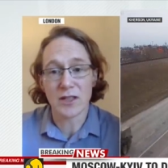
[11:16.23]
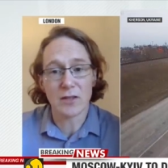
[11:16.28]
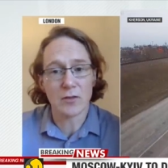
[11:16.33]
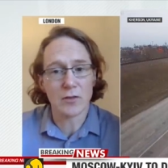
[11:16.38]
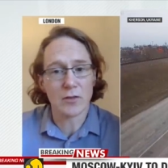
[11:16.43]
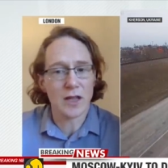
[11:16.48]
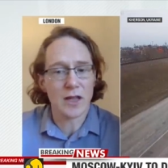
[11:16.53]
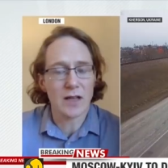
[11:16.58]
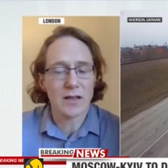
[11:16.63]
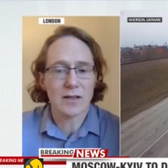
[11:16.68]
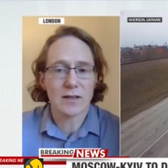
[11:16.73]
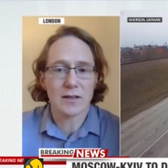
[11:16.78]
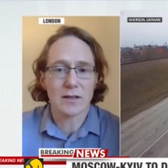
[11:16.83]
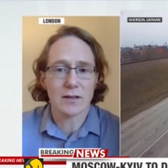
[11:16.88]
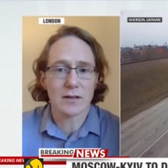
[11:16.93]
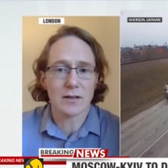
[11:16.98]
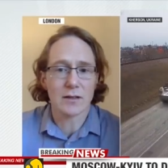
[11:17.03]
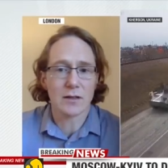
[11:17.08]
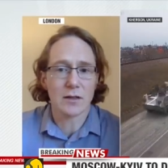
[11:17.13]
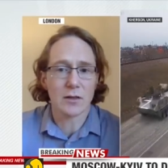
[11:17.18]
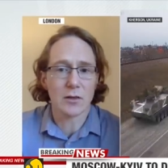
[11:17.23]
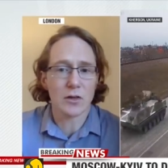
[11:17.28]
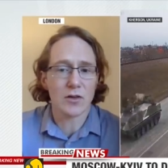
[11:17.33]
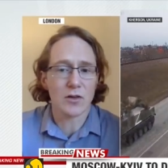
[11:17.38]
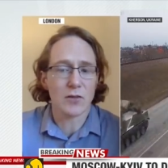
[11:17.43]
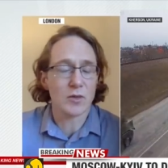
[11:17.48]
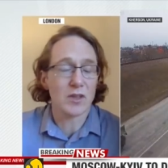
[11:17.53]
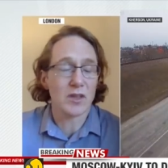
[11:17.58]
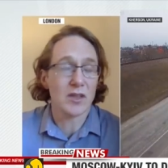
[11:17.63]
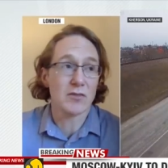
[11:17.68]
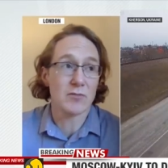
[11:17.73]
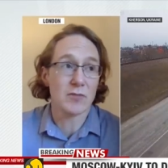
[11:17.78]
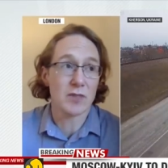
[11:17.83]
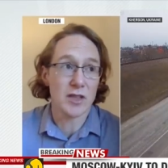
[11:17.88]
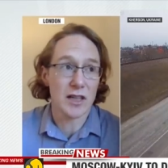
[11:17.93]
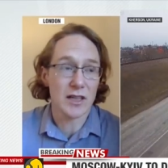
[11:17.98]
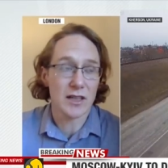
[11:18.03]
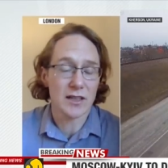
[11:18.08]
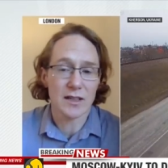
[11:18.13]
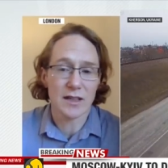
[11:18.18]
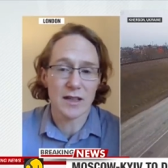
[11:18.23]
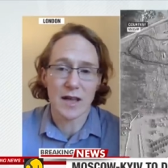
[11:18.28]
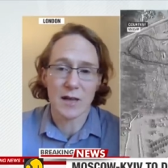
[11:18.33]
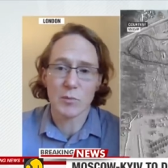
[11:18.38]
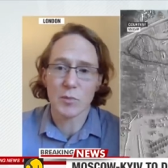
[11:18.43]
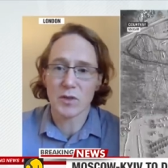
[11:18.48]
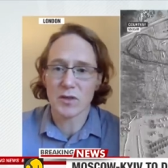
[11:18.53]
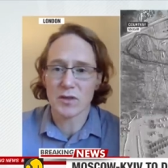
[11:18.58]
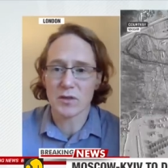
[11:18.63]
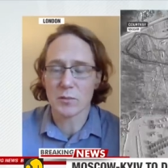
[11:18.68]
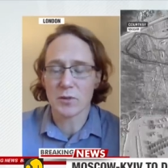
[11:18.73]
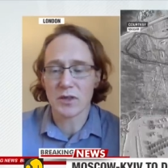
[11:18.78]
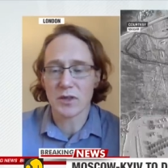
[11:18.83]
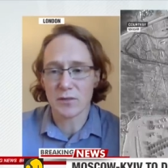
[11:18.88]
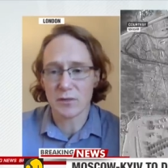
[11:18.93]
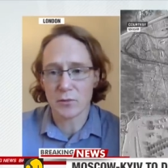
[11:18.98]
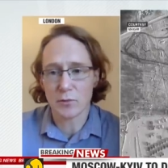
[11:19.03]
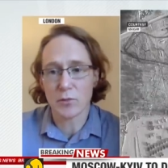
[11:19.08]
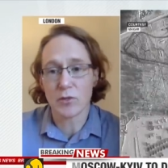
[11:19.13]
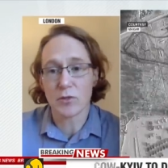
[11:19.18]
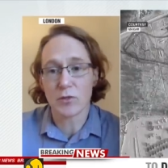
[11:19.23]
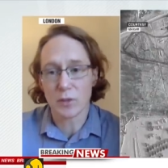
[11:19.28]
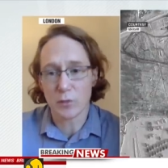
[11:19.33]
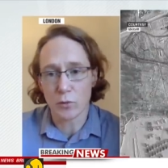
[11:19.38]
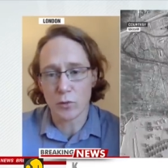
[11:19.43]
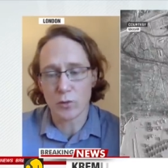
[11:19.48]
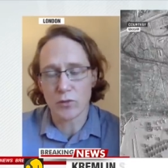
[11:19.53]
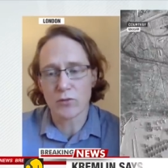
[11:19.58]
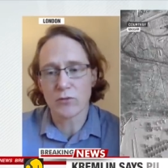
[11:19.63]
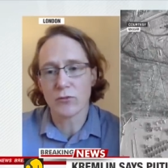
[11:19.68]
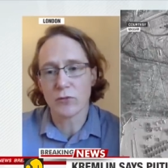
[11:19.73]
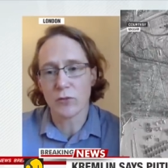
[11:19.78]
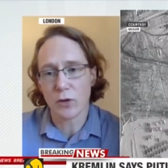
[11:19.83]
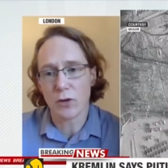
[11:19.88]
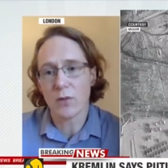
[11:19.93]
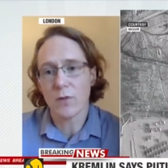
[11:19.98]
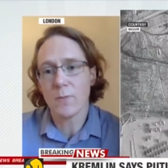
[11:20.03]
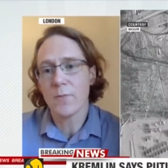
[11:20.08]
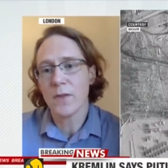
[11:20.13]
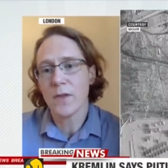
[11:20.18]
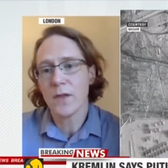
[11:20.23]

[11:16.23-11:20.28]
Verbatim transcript: I know that's uh, our government has rejected that because it believes it would, it would draw